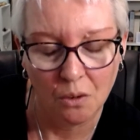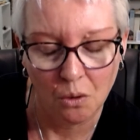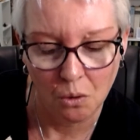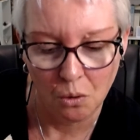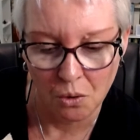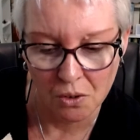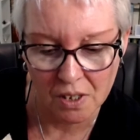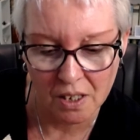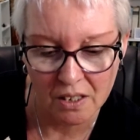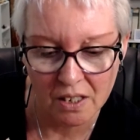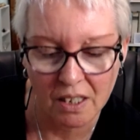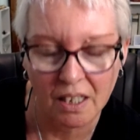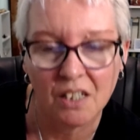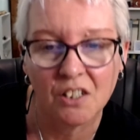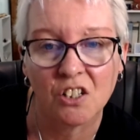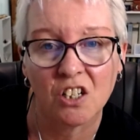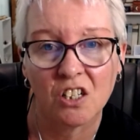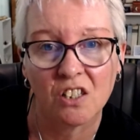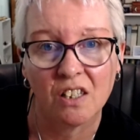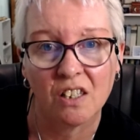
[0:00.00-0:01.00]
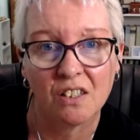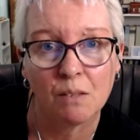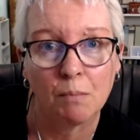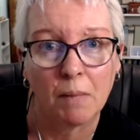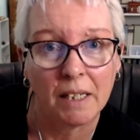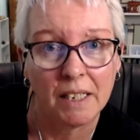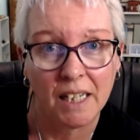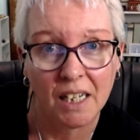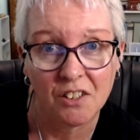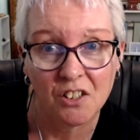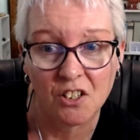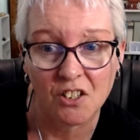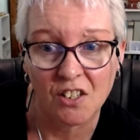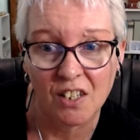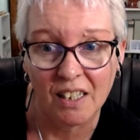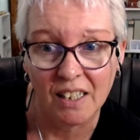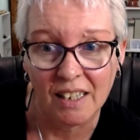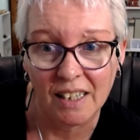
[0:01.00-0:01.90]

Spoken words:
also say it's just this money has just